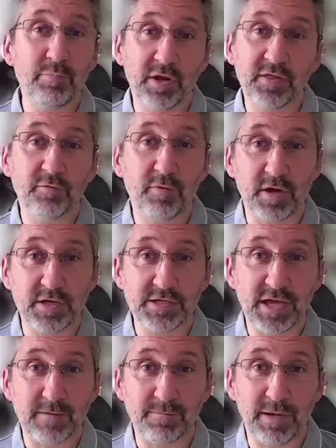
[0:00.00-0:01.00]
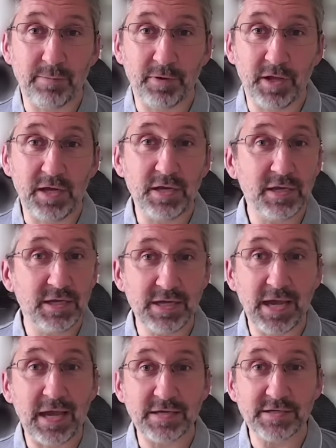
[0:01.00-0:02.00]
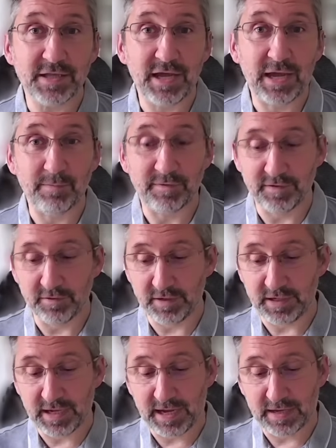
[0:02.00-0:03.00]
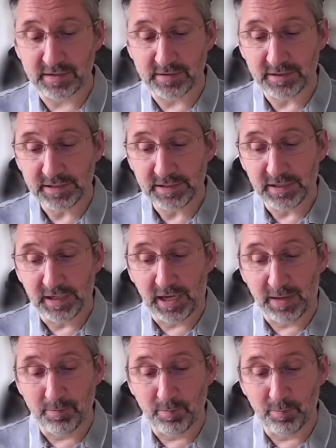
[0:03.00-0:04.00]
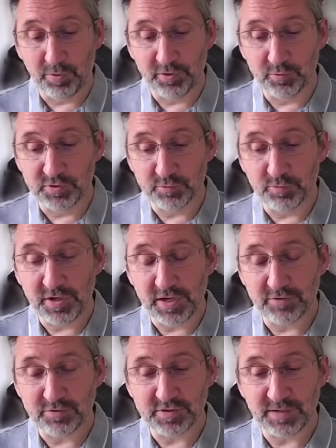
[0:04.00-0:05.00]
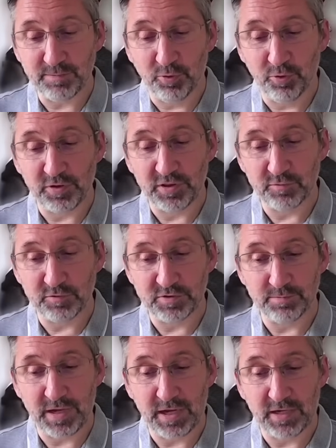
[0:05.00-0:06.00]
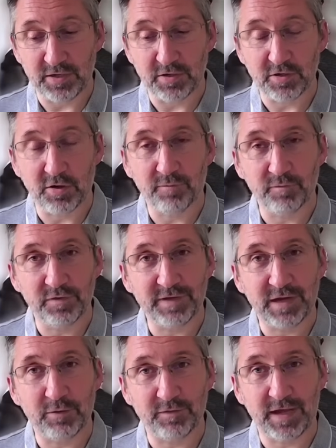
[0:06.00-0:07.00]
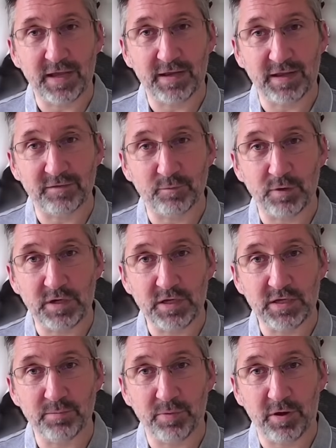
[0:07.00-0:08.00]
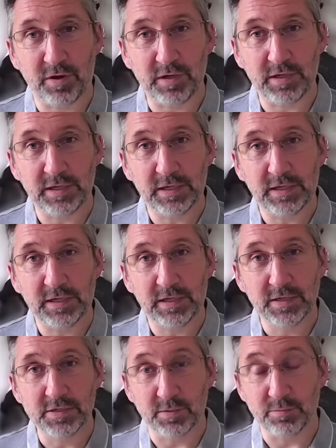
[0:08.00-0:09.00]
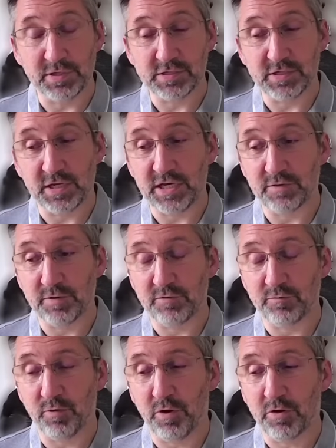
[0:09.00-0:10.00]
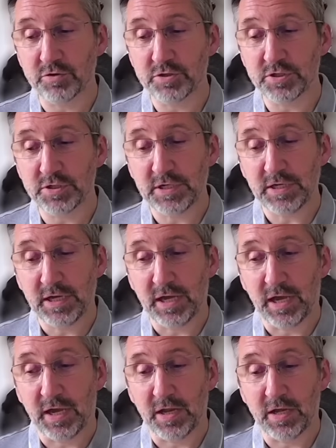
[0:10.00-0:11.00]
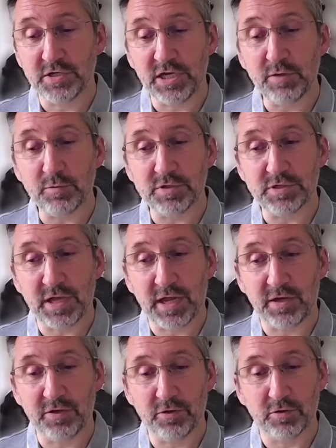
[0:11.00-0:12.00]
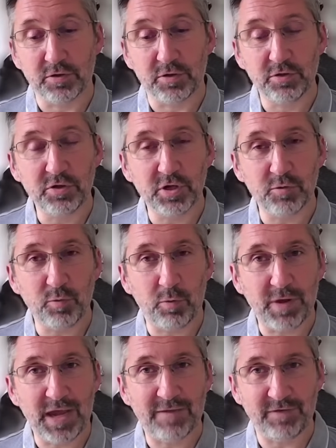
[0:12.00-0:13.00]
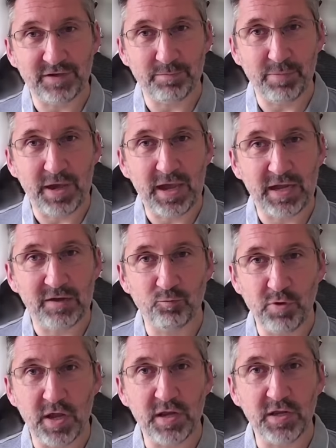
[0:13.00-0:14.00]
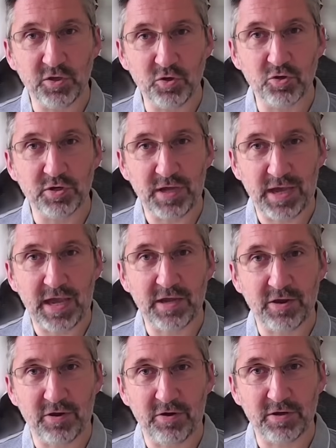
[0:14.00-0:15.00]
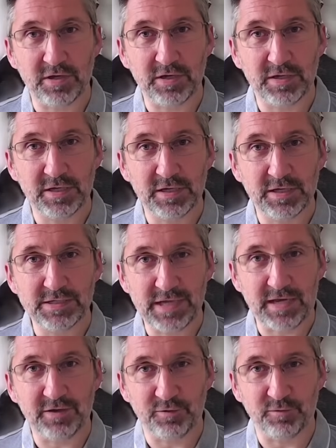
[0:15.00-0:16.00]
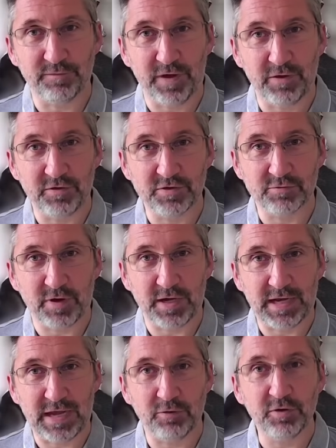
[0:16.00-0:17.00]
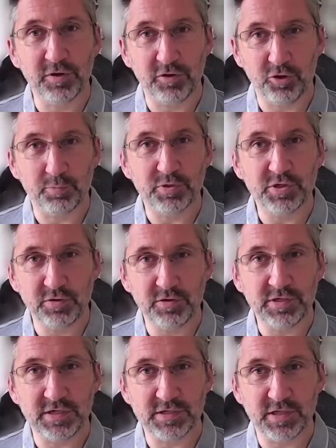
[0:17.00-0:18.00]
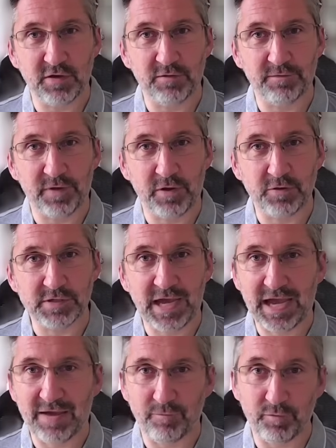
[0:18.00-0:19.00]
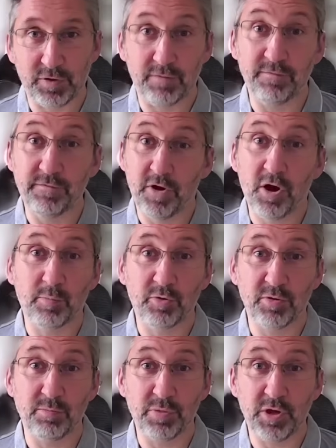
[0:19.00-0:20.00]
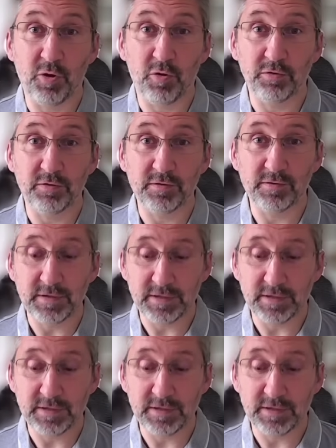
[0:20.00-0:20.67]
the right tech people in? Yes, they absolutely can. But there was a really interesting point that was made at a conference I was at last week by somebody senior in Roche. And she was saying, look at what we're having to pay really good AI technical folks right now. Look at the opportunities those folks have within pharma and beyond.